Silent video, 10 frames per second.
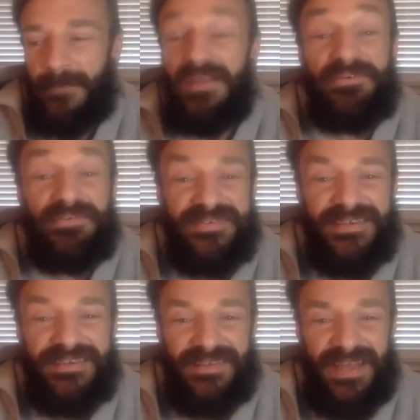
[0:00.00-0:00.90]

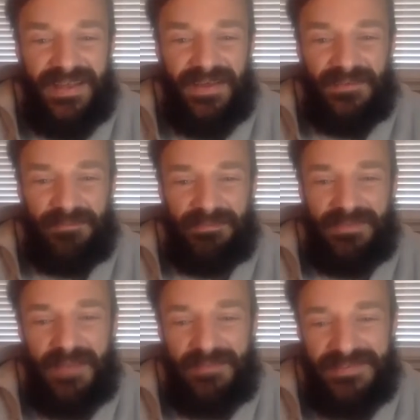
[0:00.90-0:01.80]
interesting. It'll let other
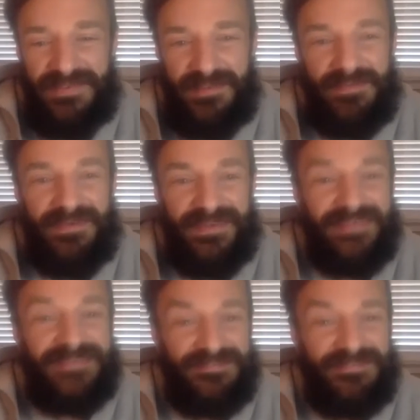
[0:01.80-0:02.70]
climbers in the
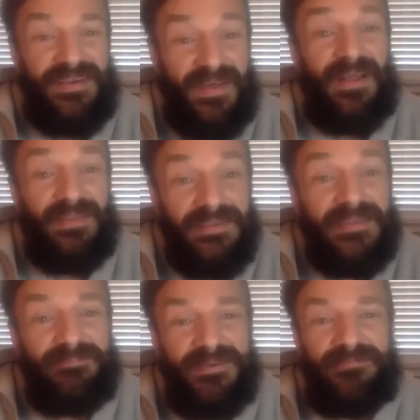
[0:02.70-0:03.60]
community just find out a
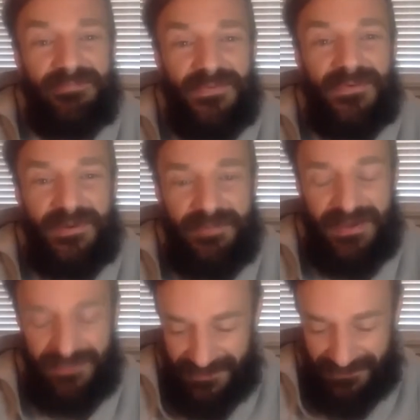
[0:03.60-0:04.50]
little bit more
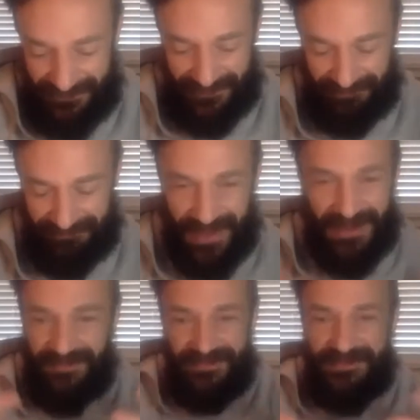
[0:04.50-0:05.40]
about, I
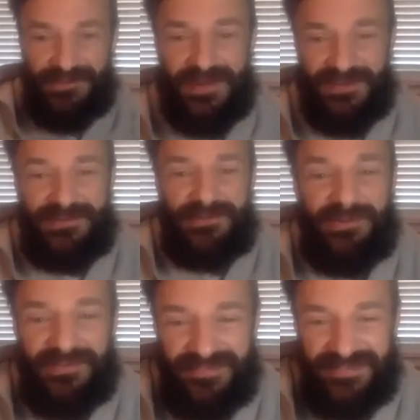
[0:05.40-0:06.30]
don't know, this great
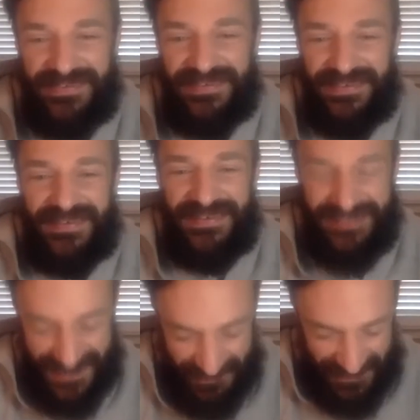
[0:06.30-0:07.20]
duo of
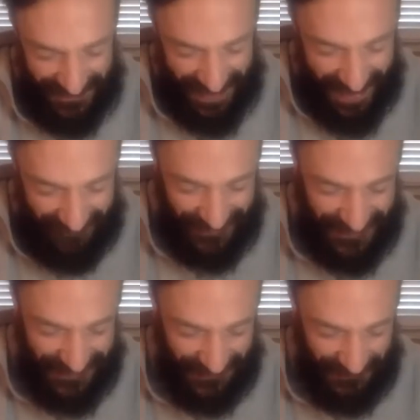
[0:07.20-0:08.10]
Timmy and Gavin.
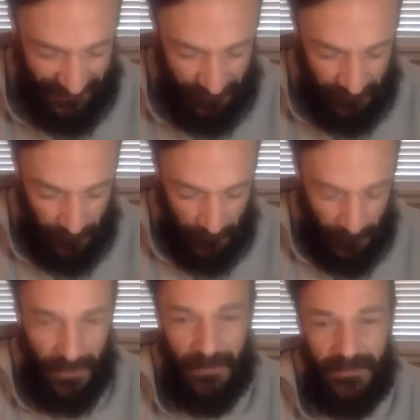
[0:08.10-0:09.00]
So
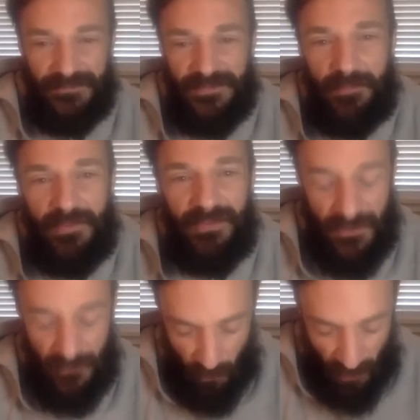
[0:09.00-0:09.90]
number
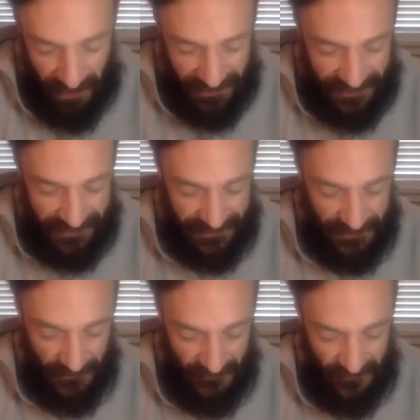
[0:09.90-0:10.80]
one, what is
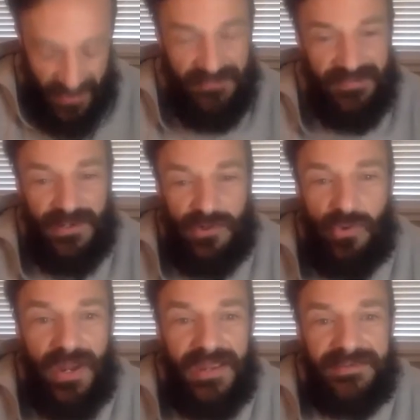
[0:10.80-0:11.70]
your favorite
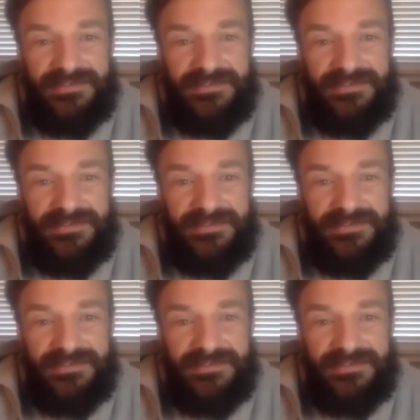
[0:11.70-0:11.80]
crag